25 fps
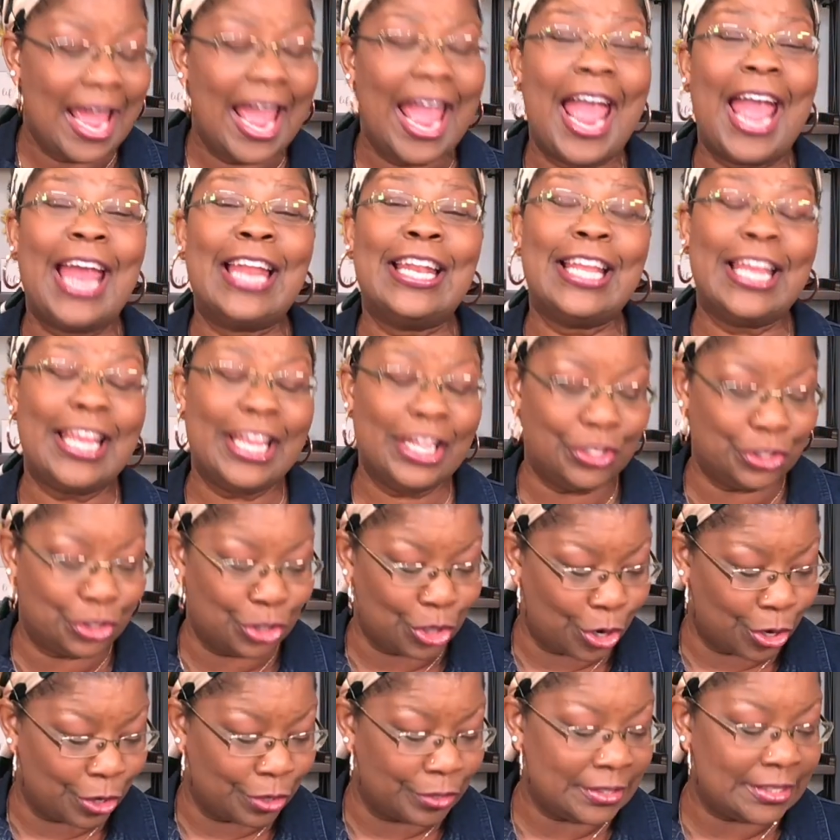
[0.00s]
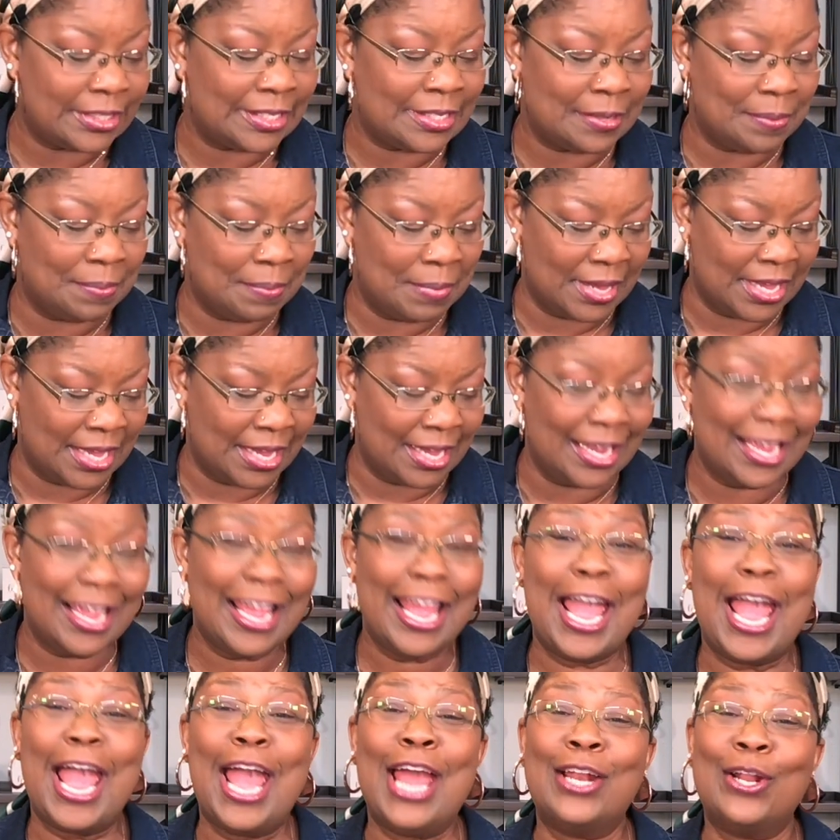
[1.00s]
and He turned to me
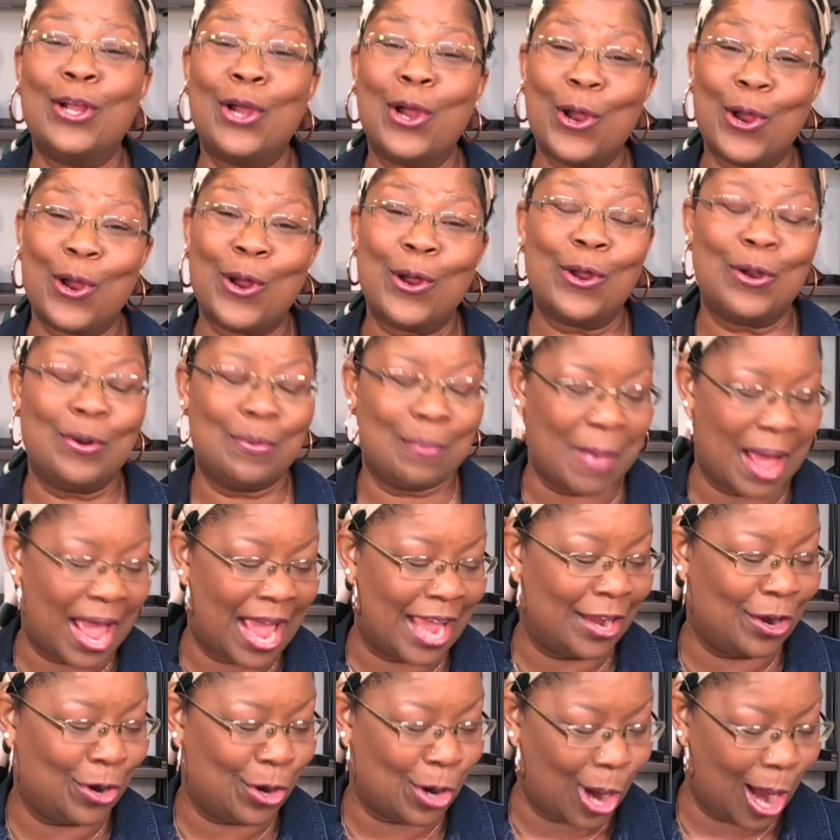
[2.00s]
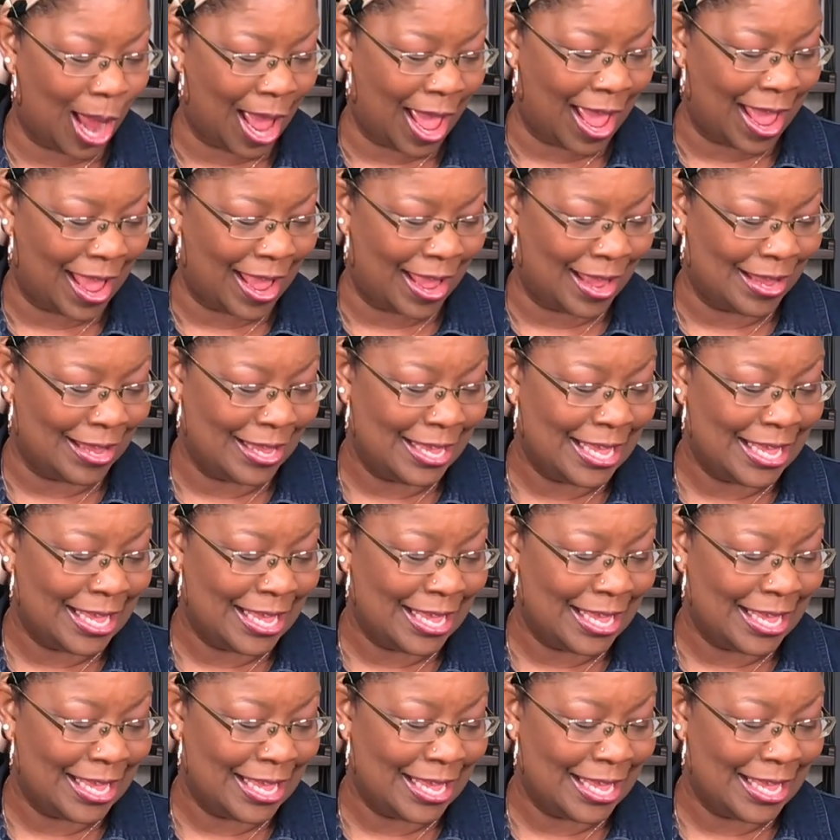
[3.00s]
and heard my cry.